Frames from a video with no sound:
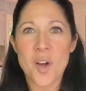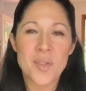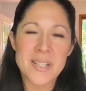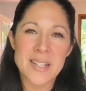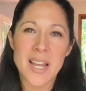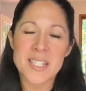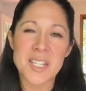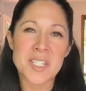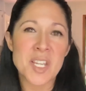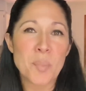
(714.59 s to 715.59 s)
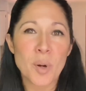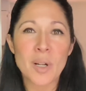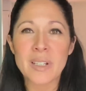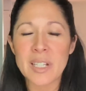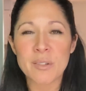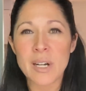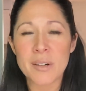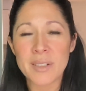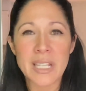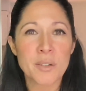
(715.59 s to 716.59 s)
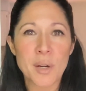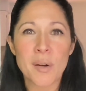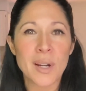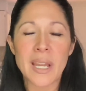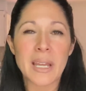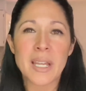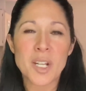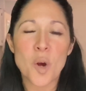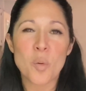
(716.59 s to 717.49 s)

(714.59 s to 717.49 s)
all these kinds of deeper literary